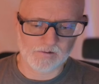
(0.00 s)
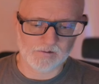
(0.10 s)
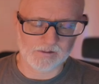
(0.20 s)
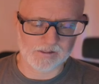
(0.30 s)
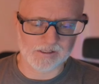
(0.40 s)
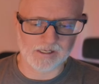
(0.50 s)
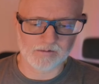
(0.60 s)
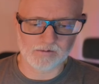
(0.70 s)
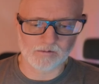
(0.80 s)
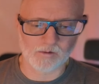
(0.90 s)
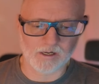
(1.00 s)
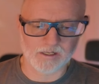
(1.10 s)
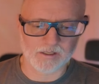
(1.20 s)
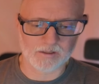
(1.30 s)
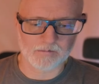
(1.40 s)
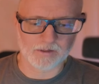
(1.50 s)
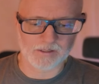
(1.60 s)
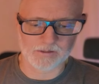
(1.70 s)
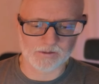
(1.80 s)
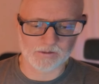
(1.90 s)
And I don't know why he
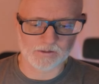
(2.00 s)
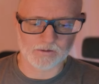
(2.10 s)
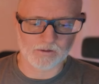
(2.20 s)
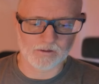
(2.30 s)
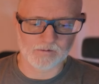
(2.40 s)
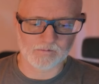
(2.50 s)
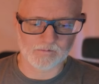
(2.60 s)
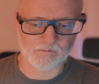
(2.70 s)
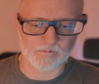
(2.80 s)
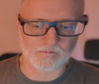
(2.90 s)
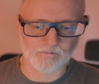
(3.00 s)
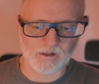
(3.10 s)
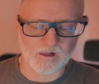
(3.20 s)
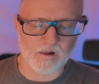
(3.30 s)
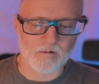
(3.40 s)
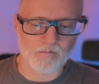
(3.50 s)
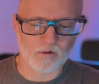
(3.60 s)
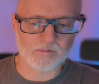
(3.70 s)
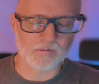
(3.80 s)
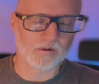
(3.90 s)
combined these. These are
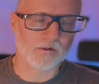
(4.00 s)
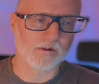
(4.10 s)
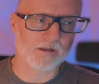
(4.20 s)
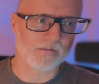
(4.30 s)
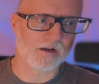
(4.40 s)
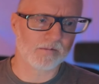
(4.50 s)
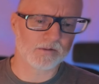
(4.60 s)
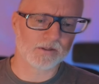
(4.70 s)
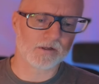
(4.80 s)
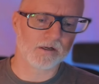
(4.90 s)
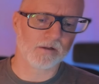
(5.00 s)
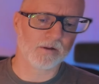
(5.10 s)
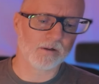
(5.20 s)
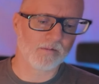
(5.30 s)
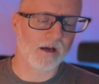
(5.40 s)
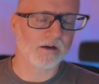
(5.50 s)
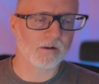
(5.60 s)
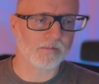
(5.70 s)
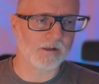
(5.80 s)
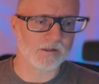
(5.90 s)
most people who when they divide up Ashtanga, they divide it
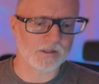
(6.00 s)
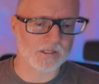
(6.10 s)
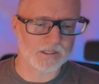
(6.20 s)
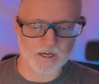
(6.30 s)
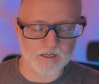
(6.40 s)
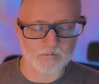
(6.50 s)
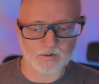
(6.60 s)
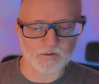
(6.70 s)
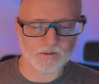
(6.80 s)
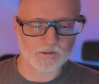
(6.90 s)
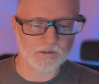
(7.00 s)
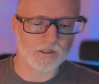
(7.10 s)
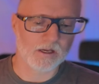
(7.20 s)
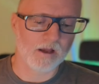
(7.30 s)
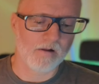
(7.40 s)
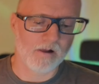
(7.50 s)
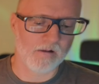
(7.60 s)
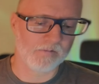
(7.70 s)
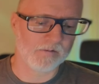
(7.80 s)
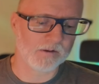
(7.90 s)
up into the standing poses
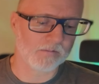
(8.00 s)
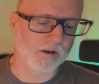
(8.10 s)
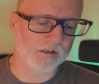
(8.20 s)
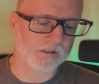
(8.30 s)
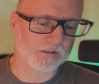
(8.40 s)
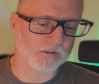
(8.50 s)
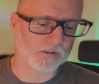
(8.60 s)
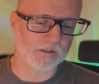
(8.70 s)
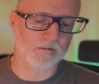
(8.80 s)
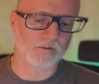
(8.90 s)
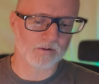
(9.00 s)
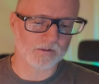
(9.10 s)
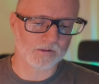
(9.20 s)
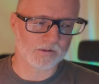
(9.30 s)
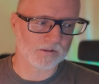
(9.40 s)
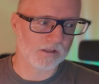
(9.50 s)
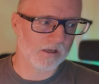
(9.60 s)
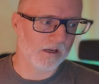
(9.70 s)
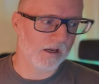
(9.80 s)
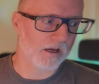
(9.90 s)
and then they divide it into the seated poses.
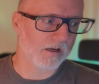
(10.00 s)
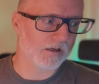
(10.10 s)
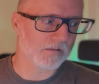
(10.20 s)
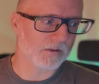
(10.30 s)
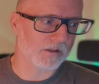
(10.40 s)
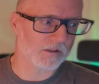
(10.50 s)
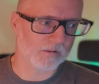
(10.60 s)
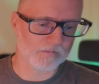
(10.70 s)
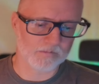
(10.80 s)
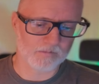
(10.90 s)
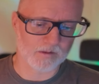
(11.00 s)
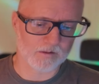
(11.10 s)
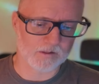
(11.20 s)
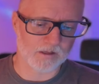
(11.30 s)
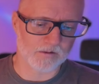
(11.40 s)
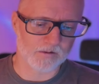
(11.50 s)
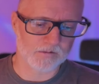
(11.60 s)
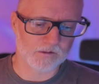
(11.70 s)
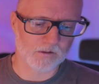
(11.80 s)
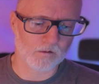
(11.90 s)
And he's mixed them together.
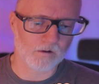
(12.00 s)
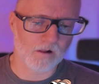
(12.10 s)
So